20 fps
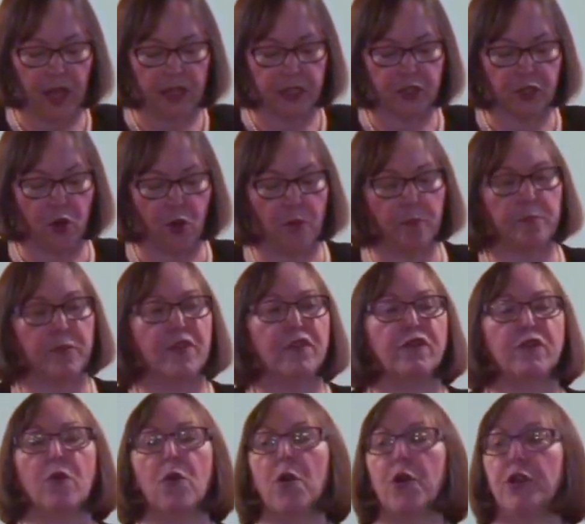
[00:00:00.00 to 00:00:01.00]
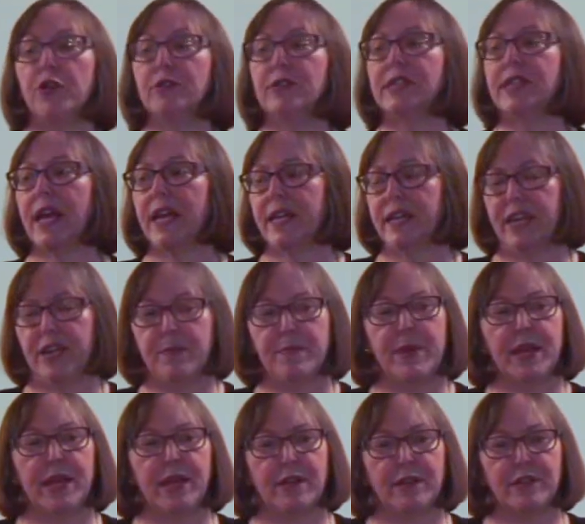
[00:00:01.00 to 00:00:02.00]
So before you send
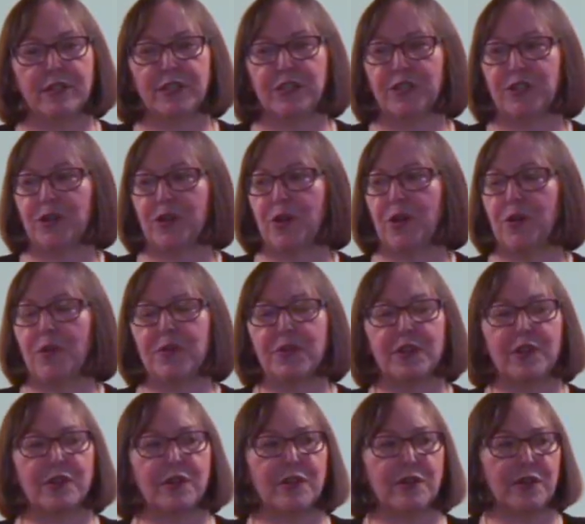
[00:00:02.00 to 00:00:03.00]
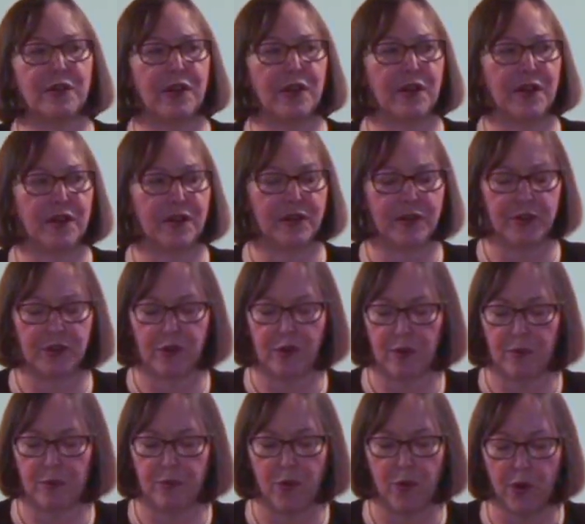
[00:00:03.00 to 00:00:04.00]
emails, you know, there are, you know,
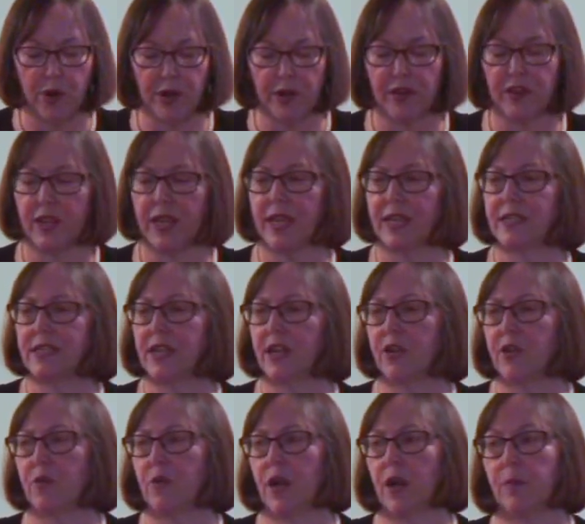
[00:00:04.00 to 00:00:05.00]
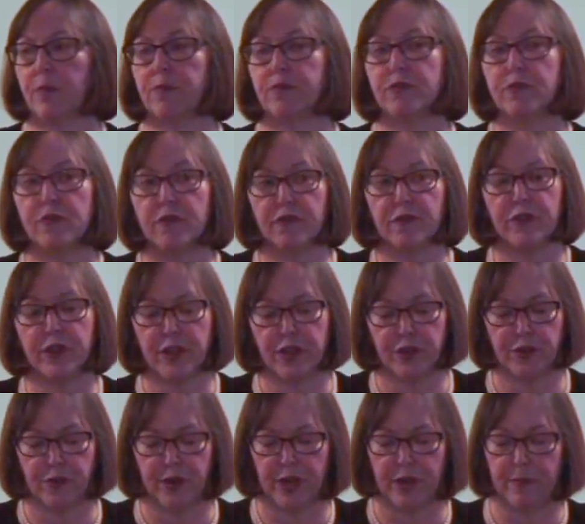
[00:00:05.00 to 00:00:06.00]
important things that you want to proofread
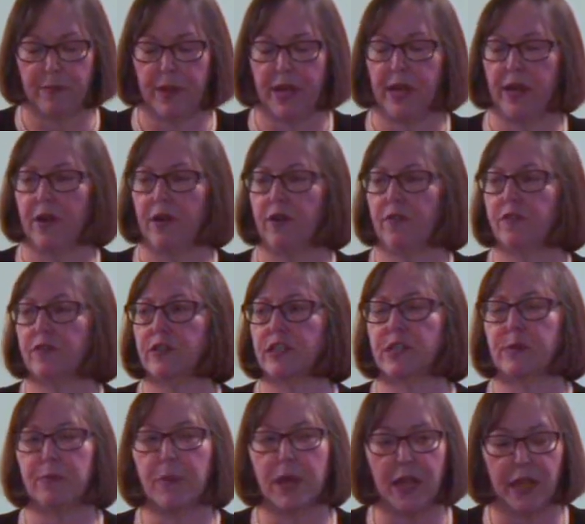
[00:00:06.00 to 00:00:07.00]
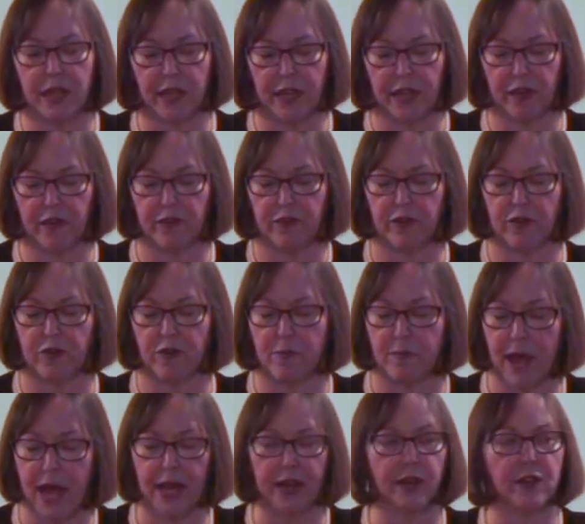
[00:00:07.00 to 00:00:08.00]
your email for spelling, for
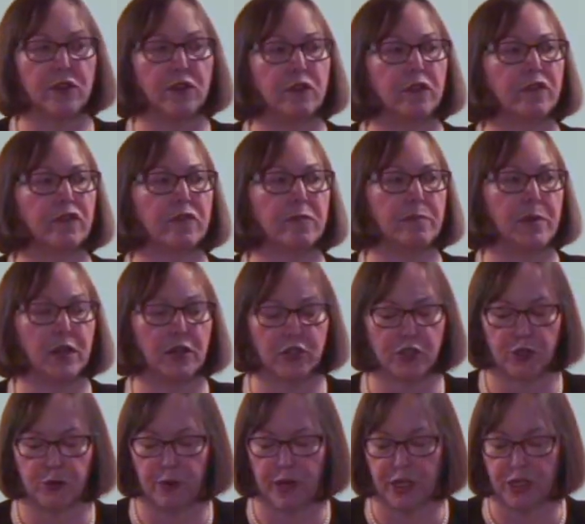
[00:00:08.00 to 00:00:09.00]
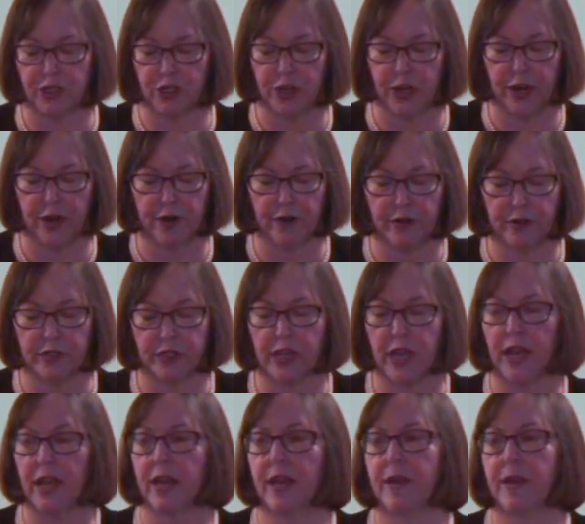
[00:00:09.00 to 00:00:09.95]
grammatical, for punctuation errors.